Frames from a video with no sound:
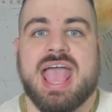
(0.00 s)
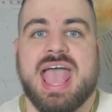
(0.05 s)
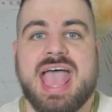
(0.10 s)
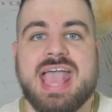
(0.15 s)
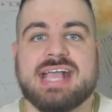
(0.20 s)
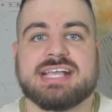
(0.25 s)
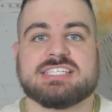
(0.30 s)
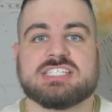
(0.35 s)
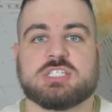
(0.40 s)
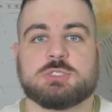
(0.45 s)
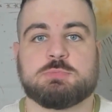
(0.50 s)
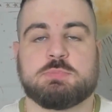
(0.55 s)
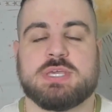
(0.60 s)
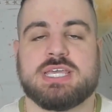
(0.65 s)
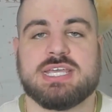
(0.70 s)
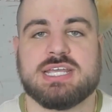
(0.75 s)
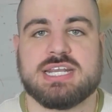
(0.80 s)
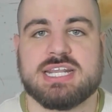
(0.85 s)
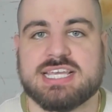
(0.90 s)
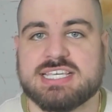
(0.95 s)
X
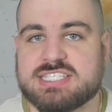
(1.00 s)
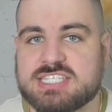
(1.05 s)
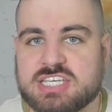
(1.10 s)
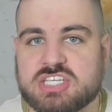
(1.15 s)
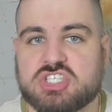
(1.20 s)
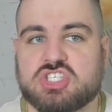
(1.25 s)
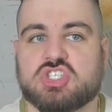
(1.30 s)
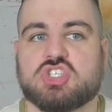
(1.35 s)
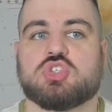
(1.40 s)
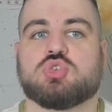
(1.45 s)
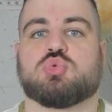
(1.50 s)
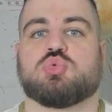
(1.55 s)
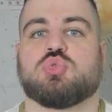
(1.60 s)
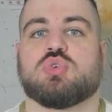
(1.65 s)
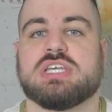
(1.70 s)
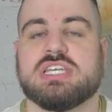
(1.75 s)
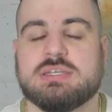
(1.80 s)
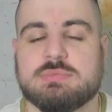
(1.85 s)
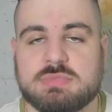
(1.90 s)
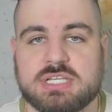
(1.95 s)
speed is
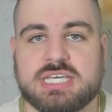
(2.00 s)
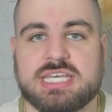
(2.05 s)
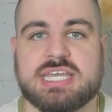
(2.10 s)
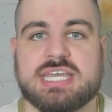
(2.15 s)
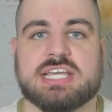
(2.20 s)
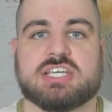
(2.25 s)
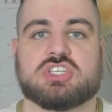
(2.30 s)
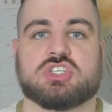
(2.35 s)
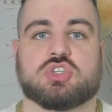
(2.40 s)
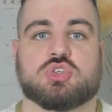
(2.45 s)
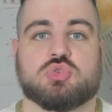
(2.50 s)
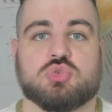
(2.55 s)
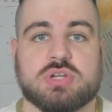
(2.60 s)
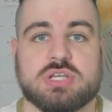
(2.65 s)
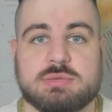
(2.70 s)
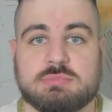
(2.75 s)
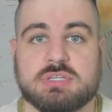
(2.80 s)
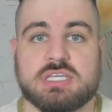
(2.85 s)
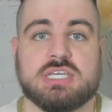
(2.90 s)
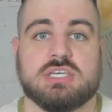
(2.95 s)
extremely,
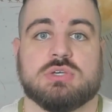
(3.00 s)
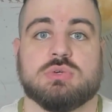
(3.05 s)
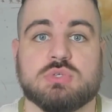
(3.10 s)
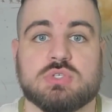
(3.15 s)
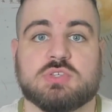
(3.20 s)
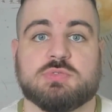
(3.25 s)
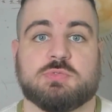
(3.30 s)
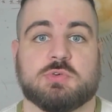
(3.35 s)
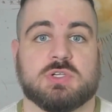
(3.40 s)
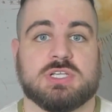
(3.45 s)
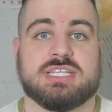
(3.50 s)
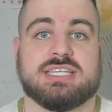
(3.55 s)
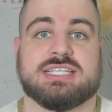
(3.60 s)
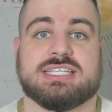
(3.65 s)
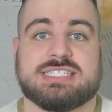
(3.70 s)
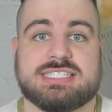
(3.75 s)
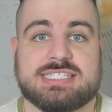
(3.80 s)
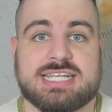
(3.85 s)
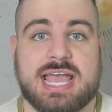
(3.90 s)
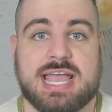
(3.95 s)
extremely useful in
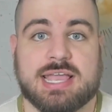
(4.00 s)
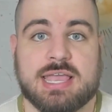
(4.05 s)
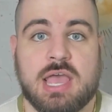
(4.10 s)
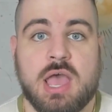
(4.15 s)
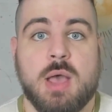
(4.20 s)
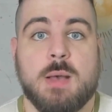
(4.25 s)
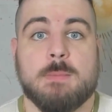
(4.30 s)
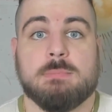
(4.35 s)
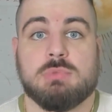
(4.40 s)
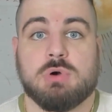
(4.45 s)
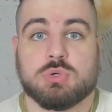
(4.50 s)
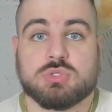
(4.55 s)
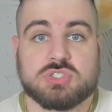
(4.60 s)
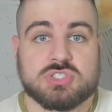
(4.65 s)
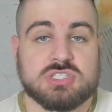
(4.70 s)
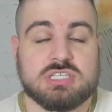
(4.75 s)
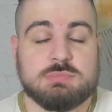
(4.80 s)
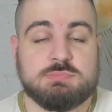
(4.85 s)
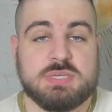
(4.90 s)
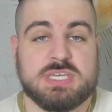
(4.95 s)
this deck,
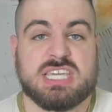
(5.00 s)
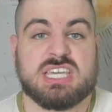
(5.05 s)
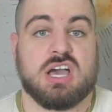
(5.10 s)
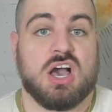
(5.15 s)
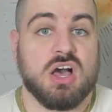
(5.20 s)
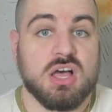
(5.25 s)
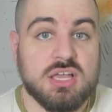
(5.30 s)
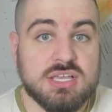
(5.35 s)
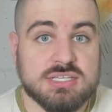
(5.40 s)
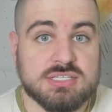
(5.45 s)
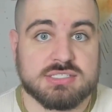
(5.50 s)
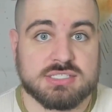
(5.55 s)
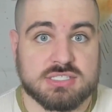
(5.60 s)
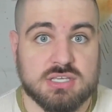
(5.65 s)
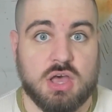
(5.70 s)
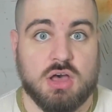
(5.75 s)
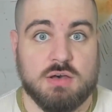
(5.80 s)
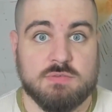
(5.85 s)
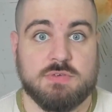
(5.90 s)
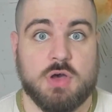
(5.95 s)
mostly because
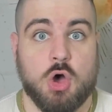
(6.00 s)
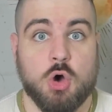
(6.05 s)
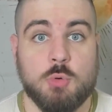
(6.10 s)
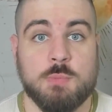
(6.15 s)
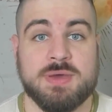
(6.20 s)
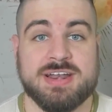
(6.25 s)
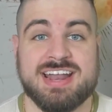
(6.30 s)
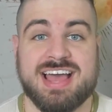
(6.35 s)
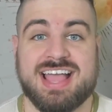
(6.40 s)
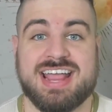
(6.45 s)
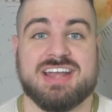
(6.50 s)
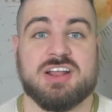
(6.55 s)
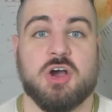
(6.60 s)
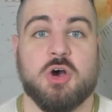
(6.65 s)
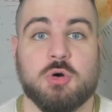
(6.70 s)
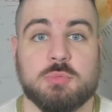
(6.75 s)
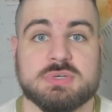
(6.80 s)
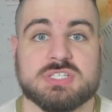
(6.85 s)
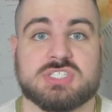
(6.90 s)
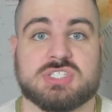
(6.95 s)
of Omanyte
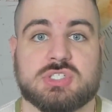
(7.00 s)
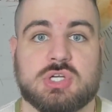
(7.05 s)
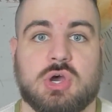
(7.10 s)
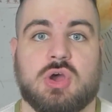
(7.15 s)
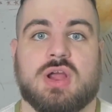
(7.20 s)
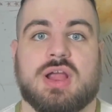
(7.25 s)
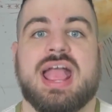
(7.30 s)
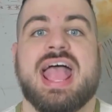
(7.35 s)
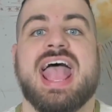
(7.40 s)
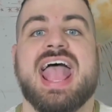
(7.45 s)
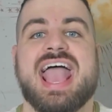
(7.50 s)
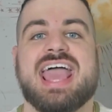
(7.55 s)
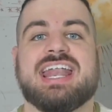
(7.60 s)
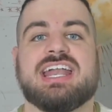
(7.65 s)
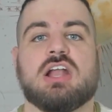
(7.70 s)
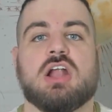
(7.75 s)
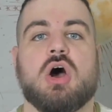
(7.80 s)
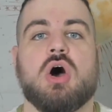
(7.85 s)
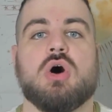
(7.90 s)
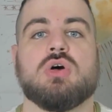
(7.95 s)
Omastar. And
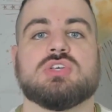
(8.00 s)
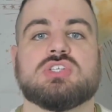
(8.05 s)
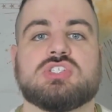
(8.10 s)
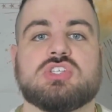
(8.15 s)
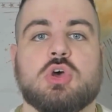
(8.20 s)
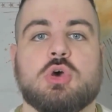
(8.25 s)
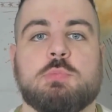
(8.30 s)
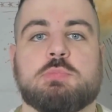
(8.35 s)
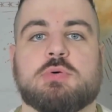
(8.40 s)
it also